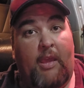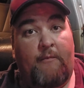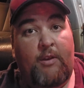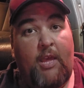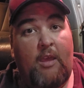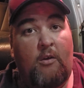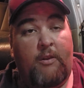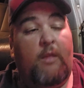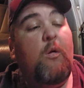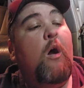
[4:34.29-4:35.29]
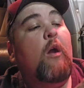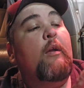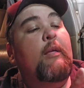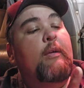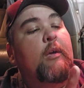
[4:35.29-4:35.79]
every day, all day long.
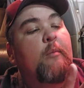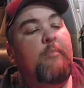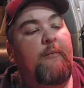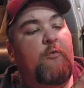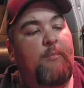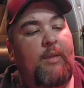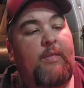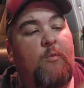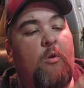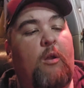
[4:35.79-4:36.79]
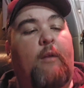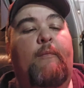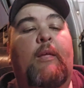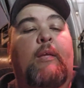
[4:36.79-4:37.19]
But for me, they work.